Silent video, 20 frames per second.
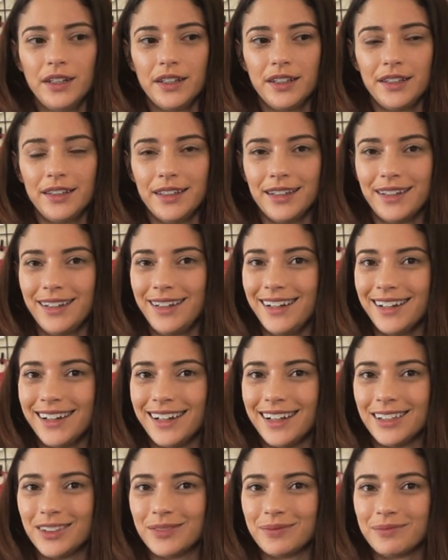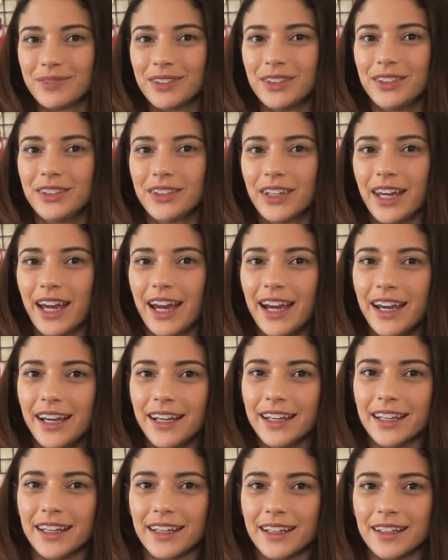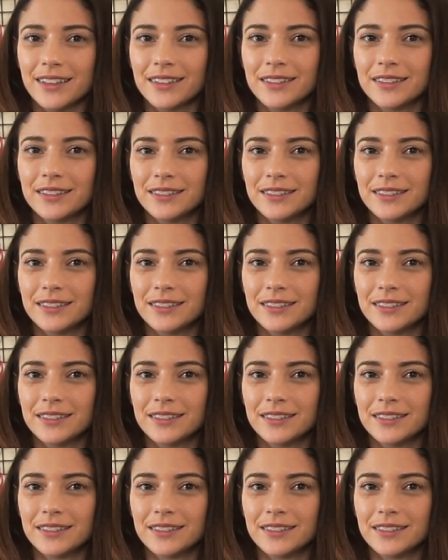Yeah, okay.